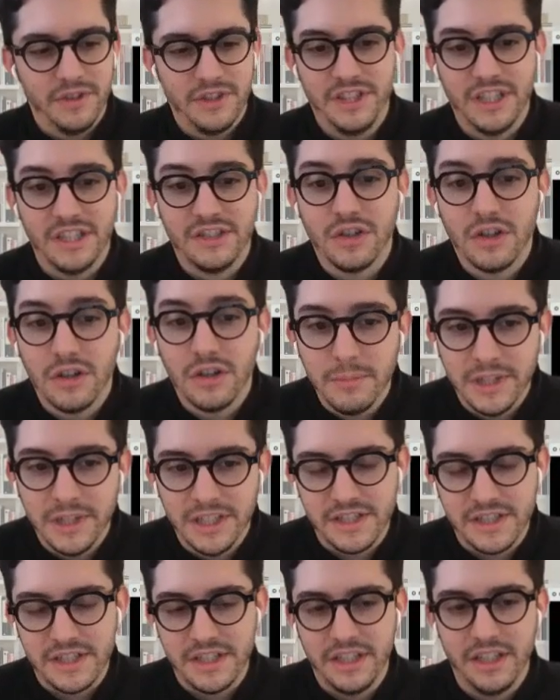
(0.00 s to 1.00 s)

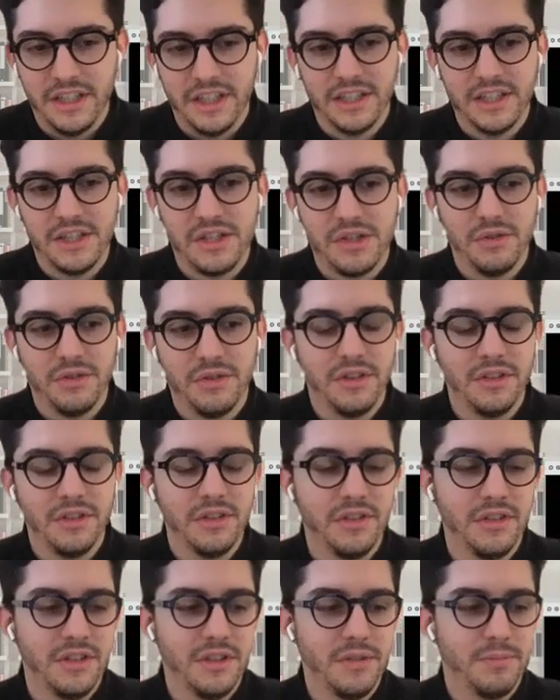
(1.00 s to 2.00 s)
determinacy. And so
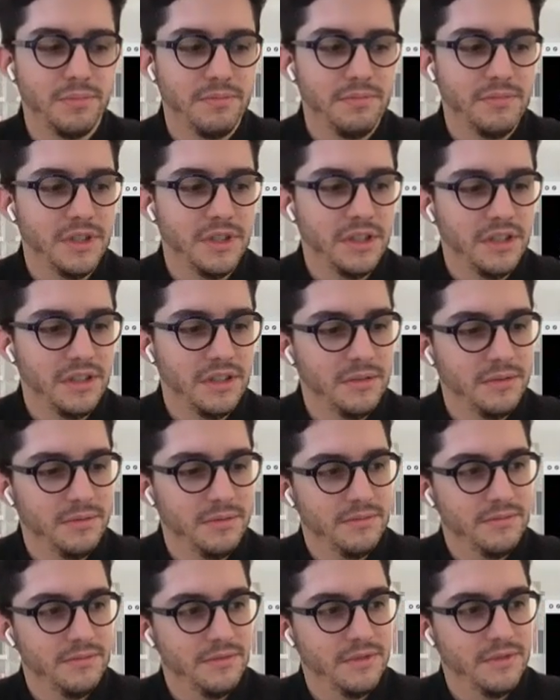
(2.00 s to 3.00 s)
the
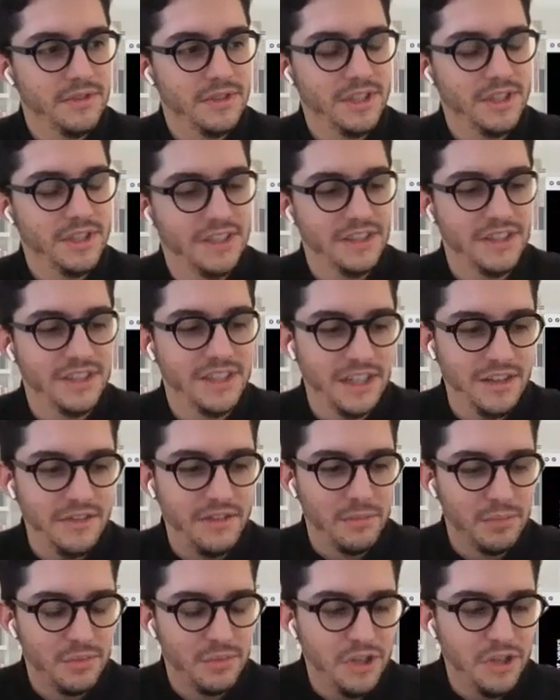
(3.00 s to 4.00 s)
kind of
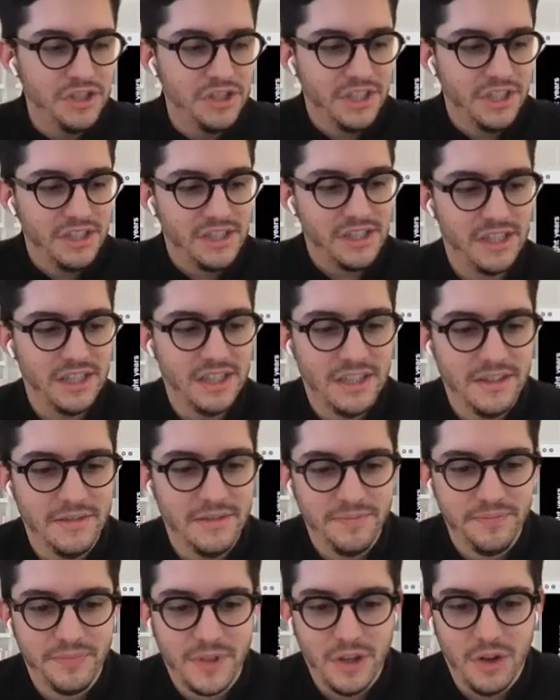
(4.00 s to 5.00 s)
the projects
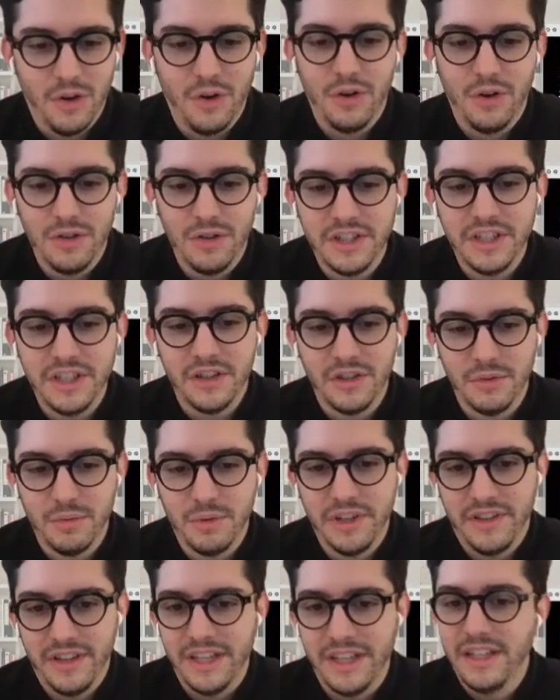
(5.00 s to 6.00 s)
all deal
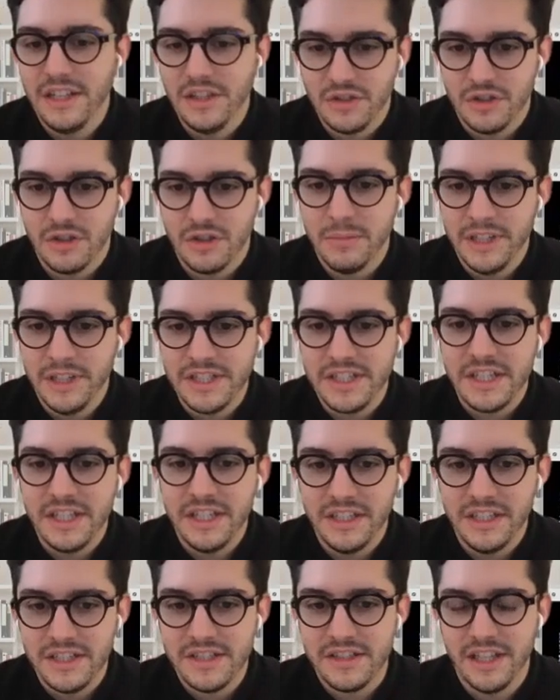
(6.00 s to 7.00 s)
with indeterminacy
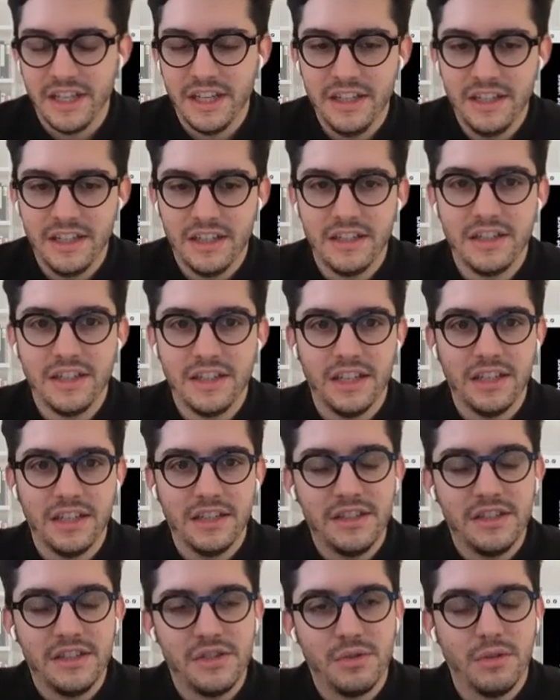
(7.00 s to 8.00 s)
instead, and
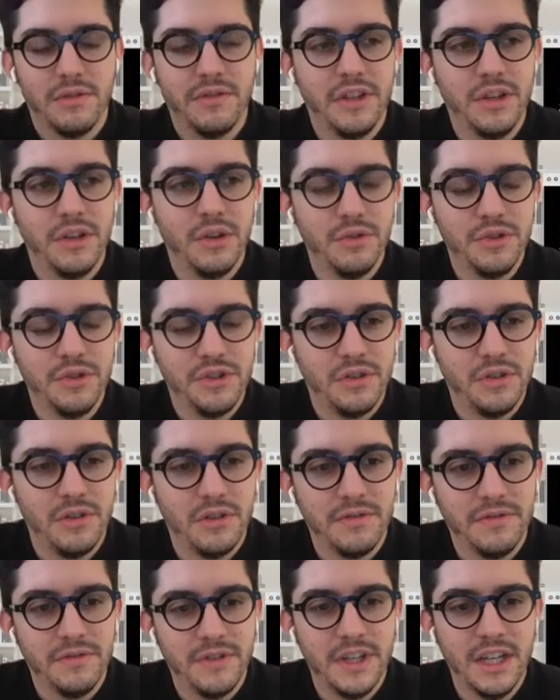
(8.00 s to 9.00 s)
sort of the notion
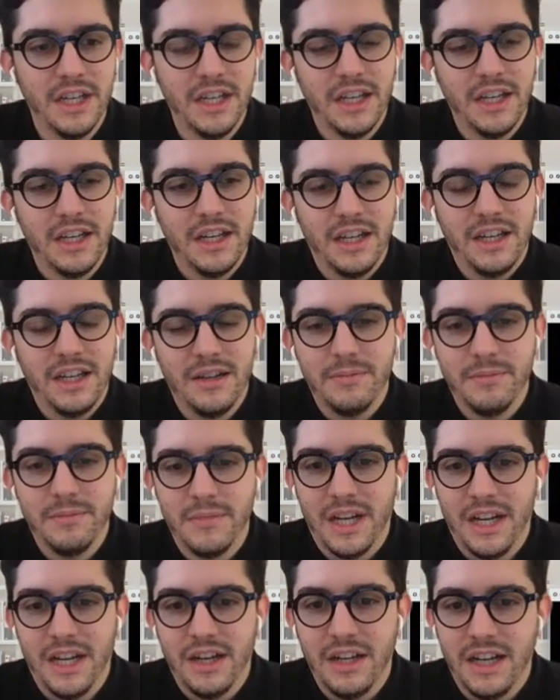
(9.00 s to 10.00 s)
of
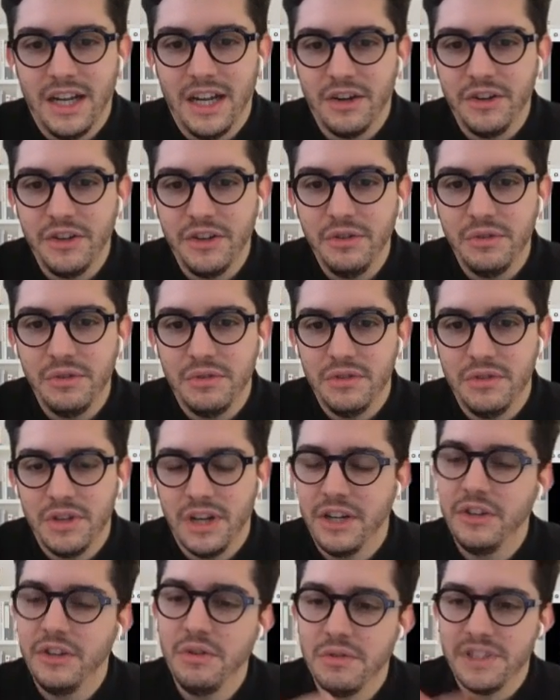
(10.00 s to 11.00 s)
how do
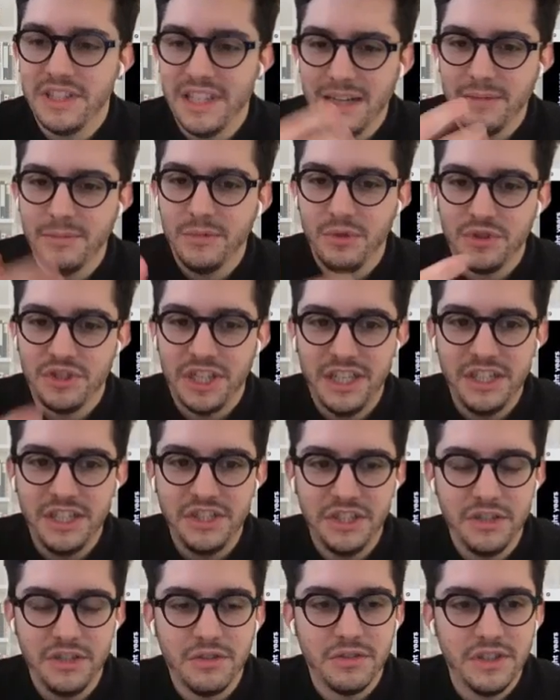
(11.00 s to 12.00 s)
you adapt to
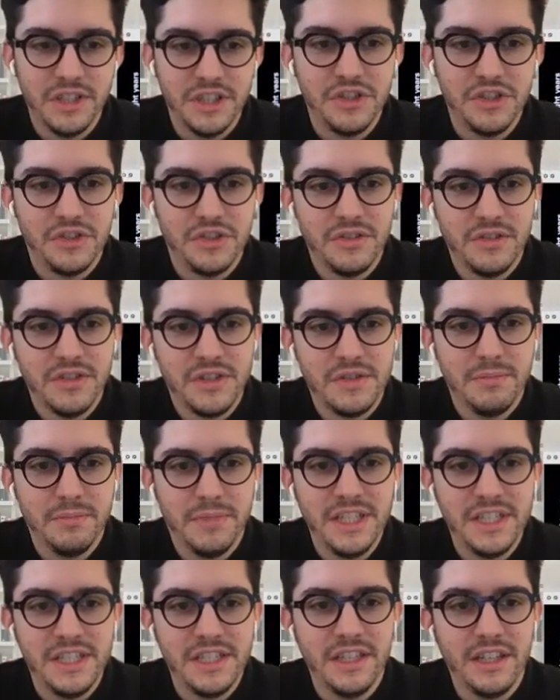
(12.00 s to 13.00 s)
changing conditions,
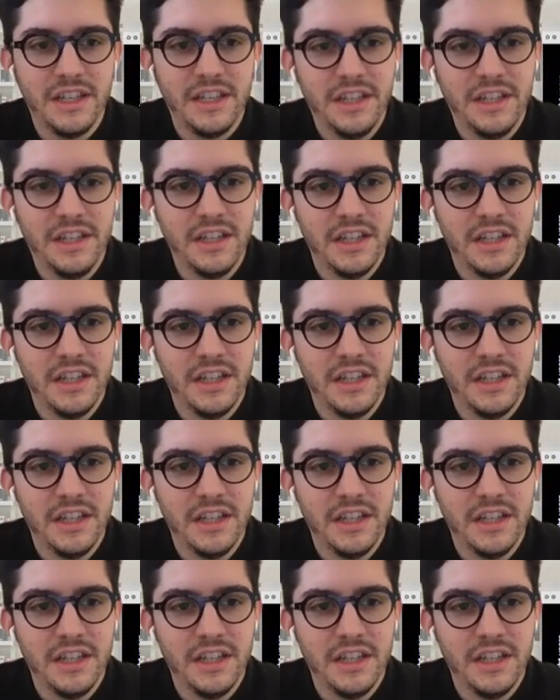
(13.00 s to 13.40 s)
basically.